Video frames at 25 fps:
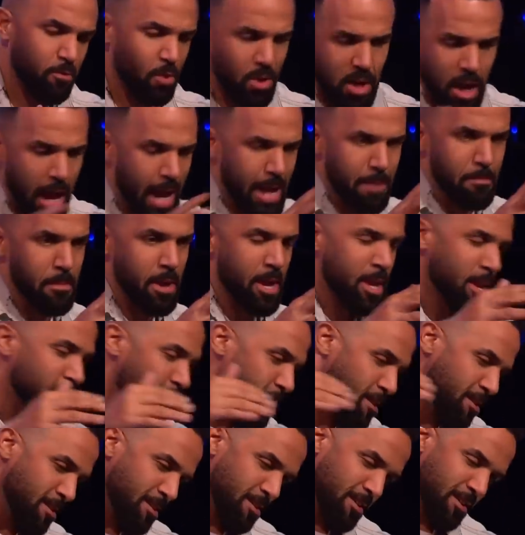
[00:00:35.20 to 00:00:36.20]
came
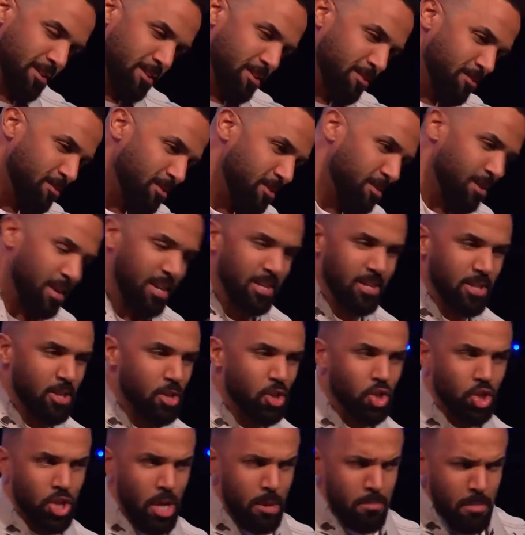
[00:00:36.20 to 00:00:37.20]
in, into
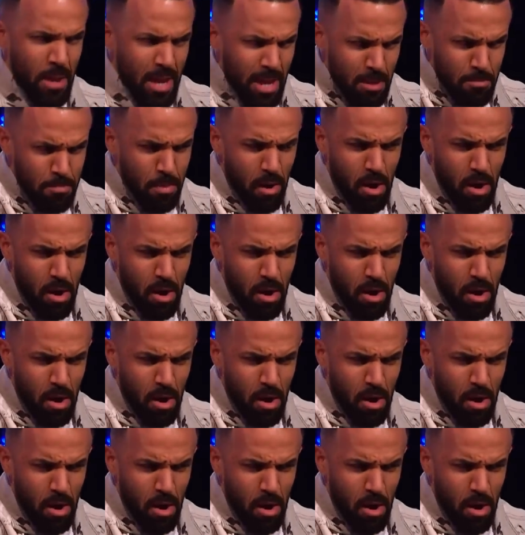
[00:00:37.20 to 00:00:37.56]
the gym, hid